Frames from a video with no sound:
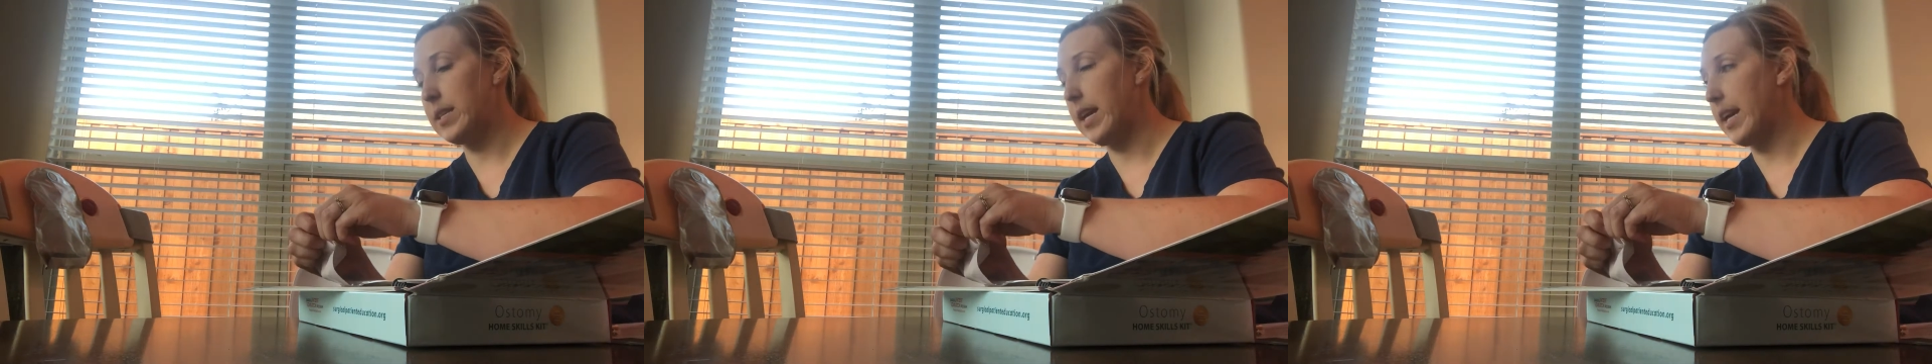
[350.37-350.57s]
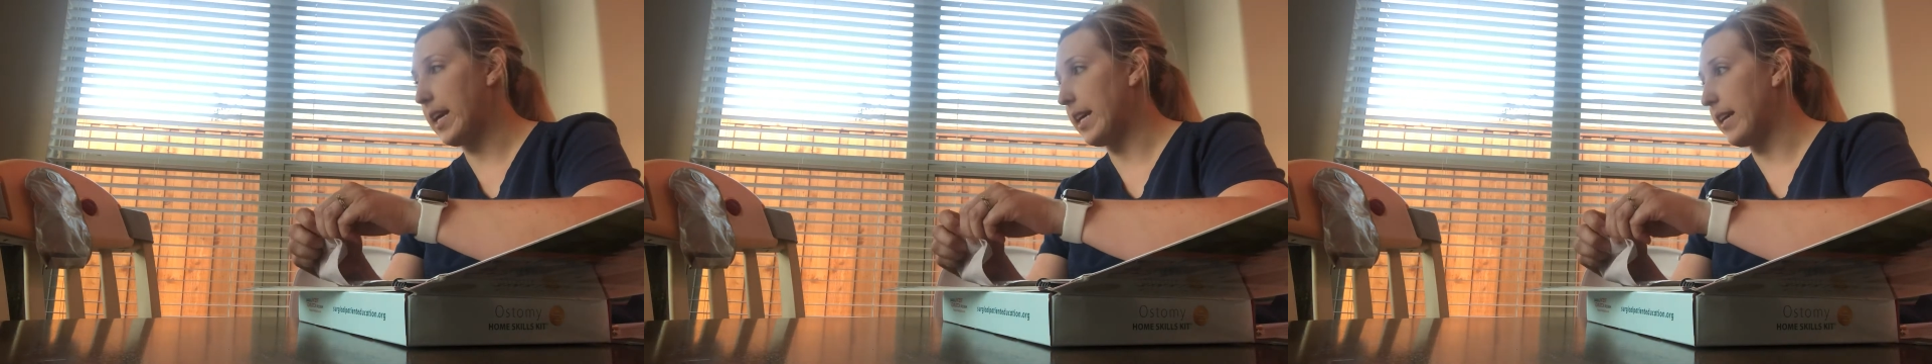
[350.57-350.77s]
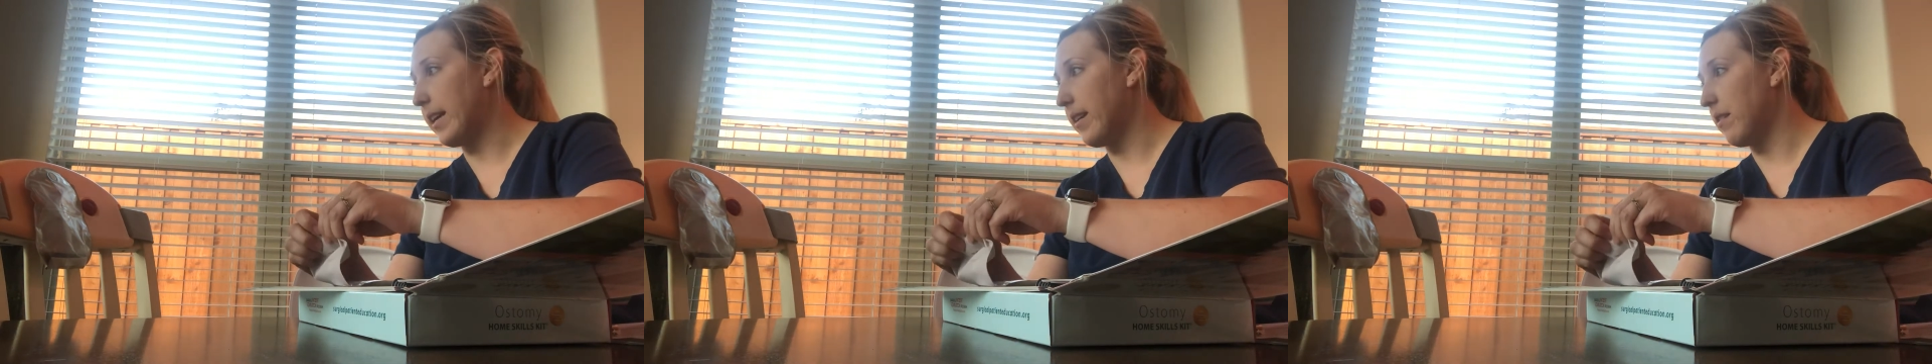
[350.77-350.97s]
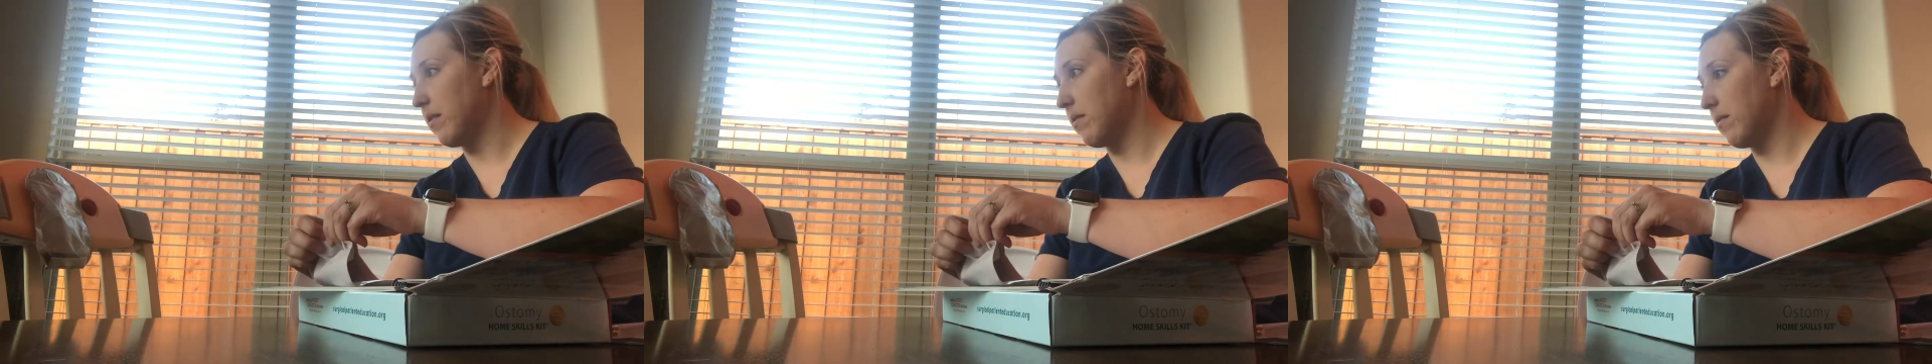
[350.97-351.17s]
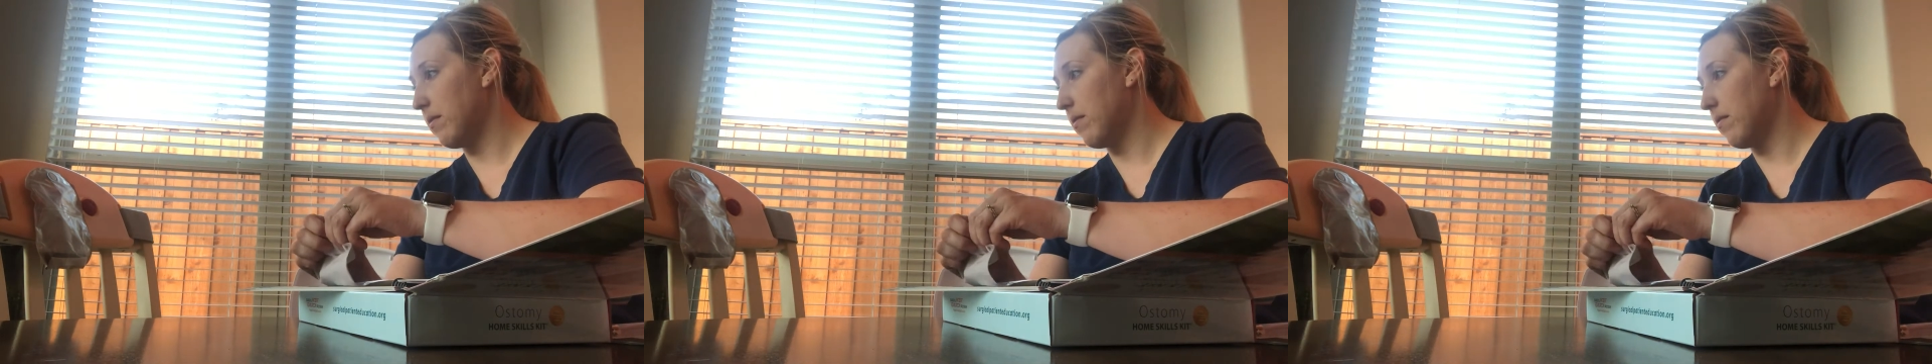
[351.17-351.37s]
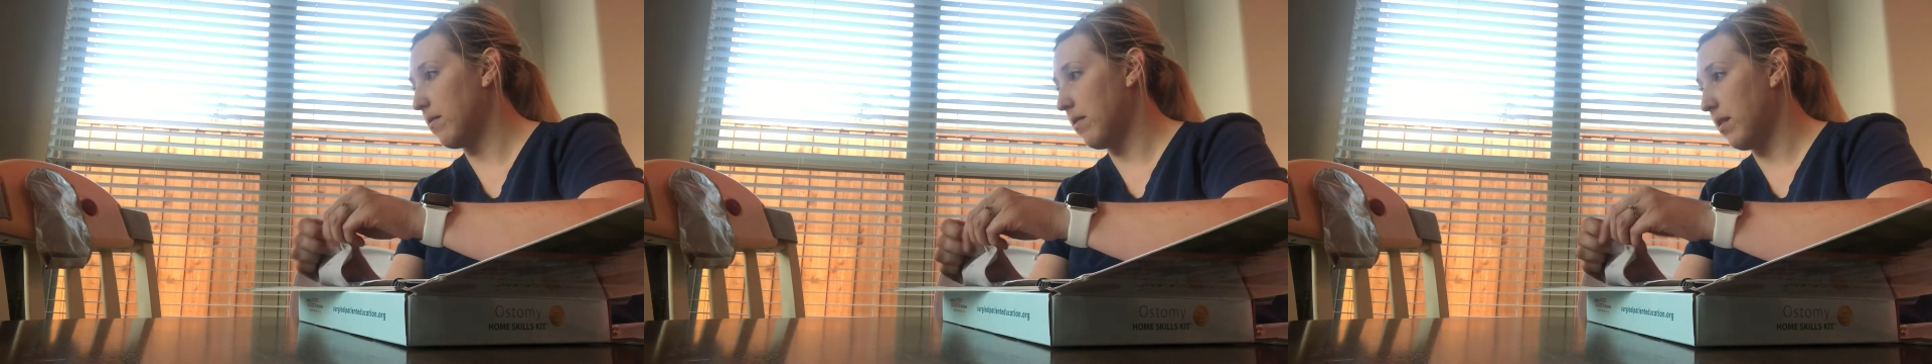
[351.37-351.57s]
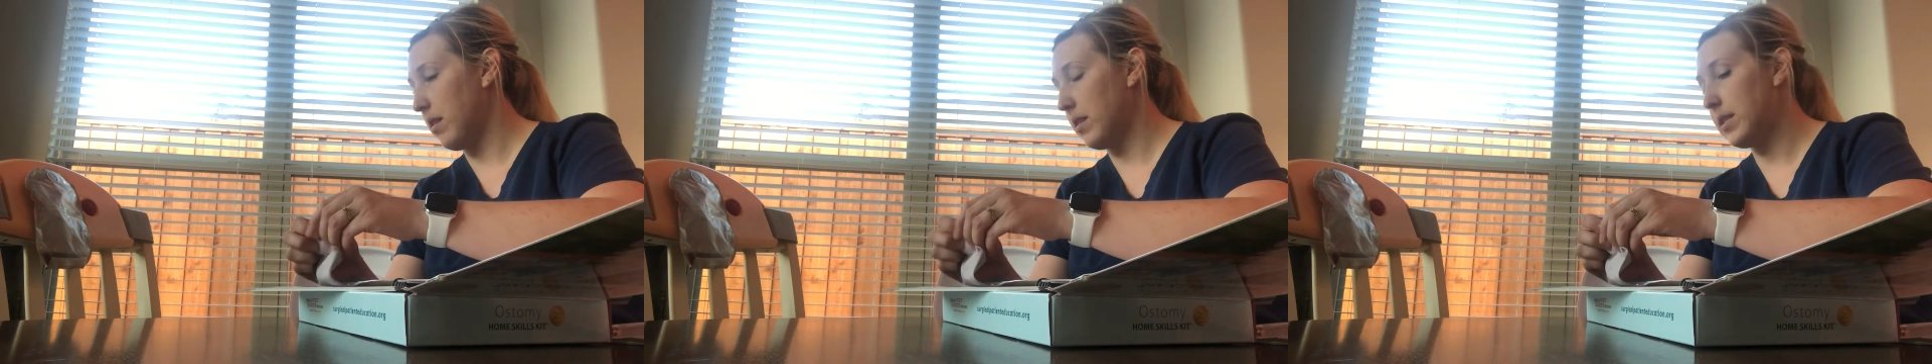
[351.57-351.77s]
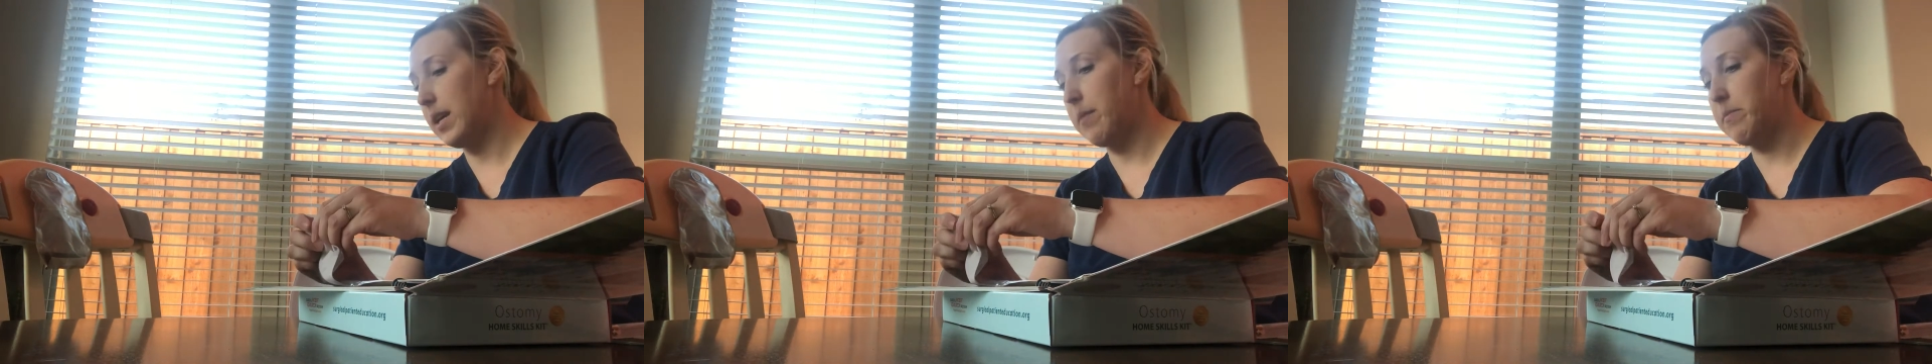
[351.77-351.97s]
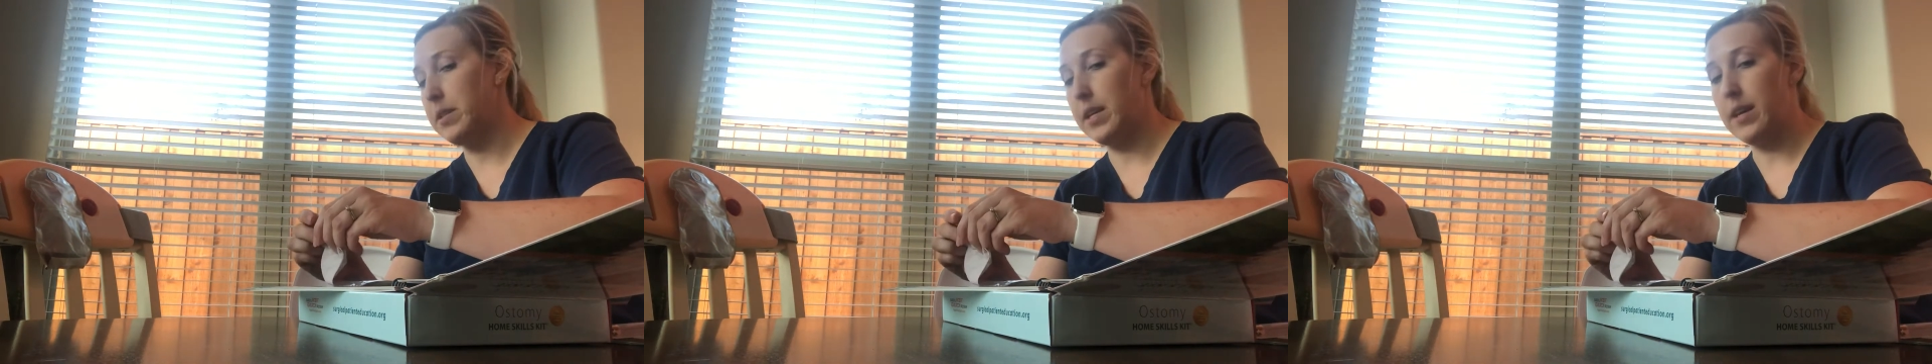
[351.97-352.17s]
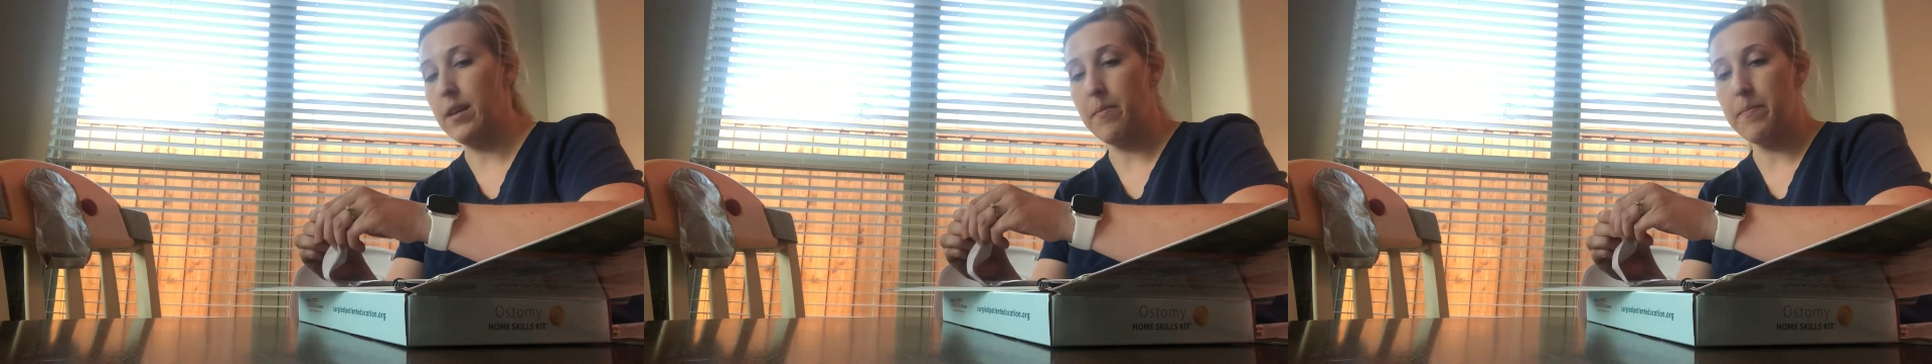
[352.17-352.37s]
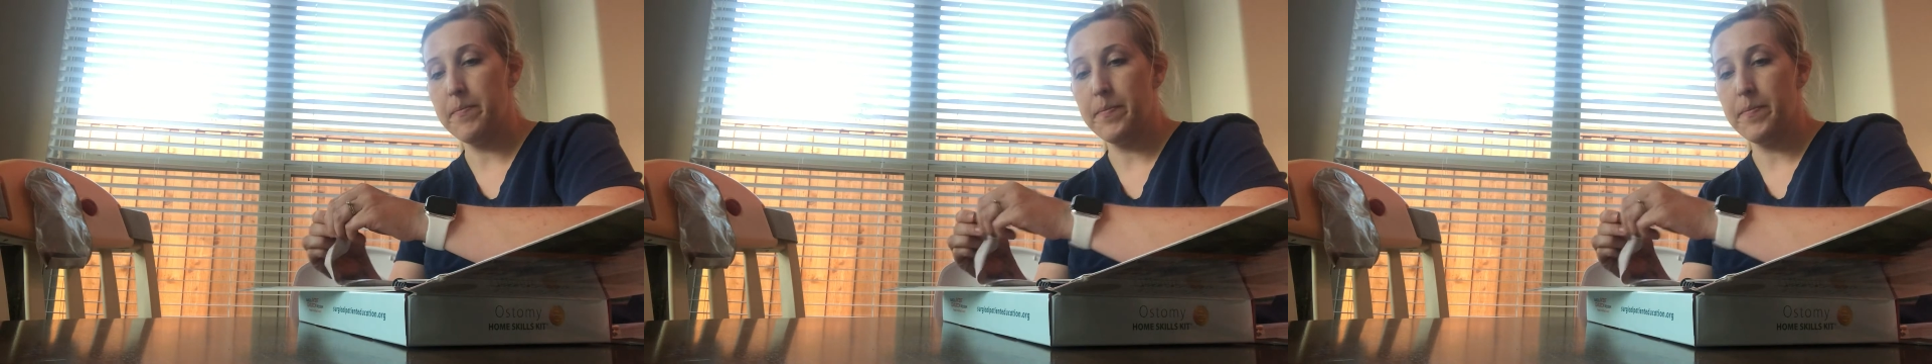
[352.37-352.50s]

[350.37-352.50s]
take it to empty it.